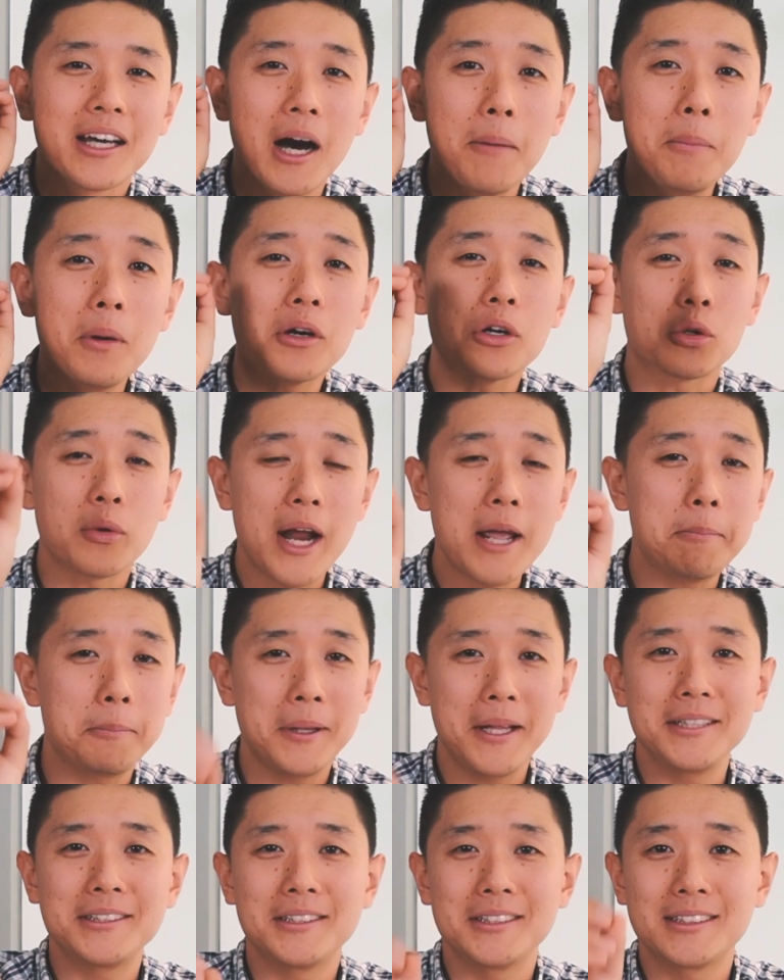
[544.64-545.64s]
couple great
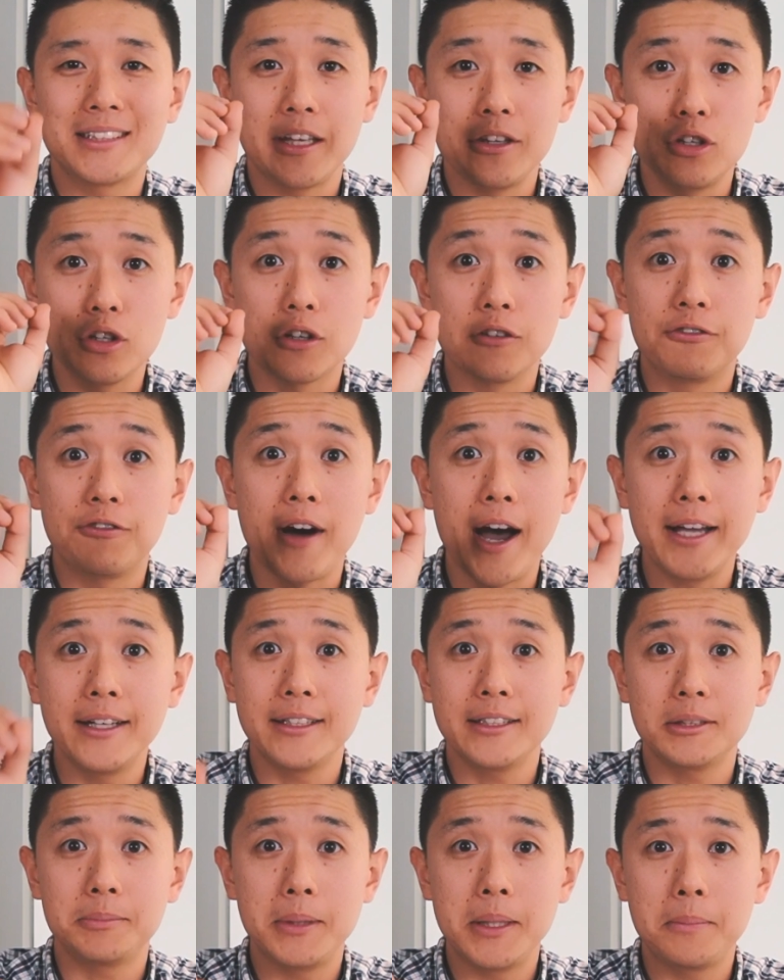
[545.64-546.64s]
places that you can find
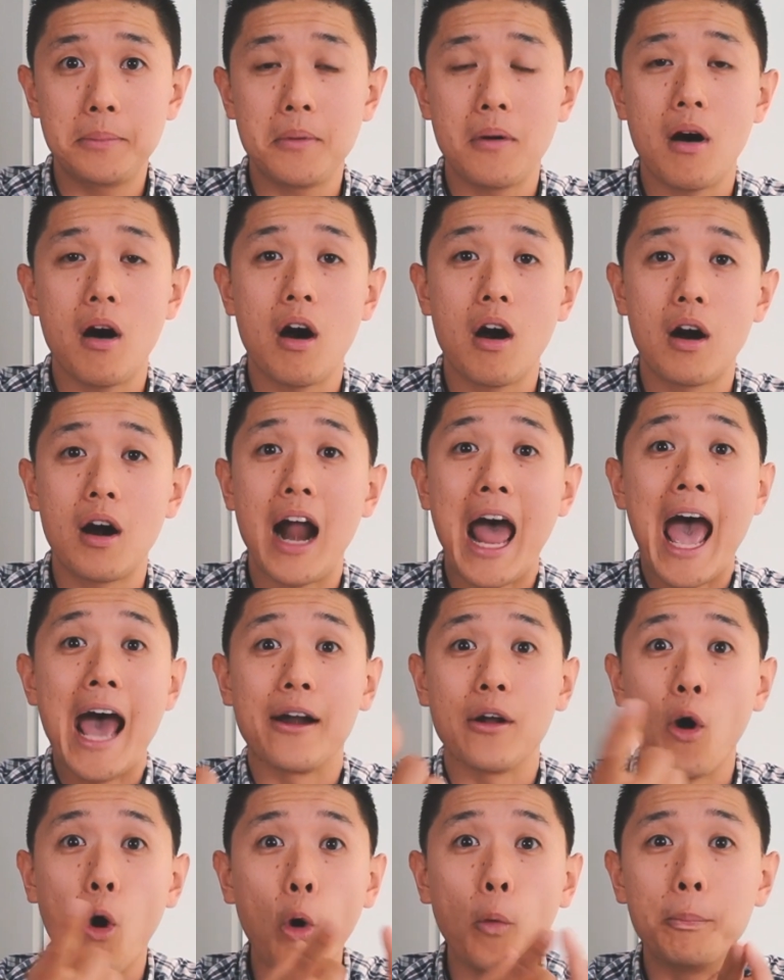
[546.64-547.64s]
these people are
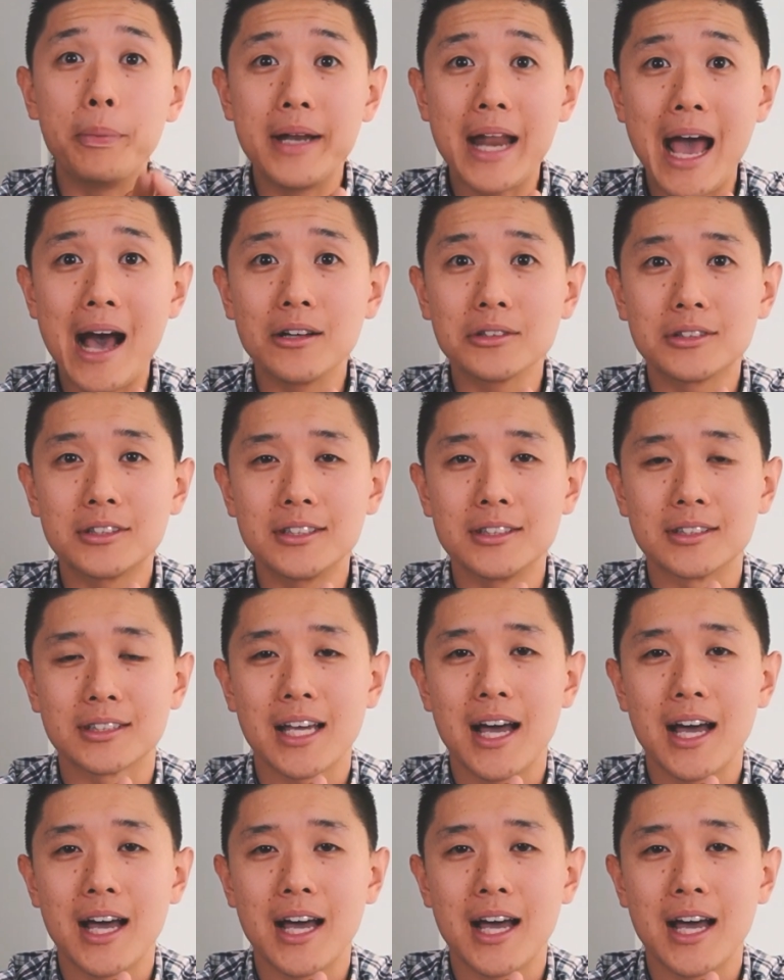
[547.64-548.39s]
at open houses,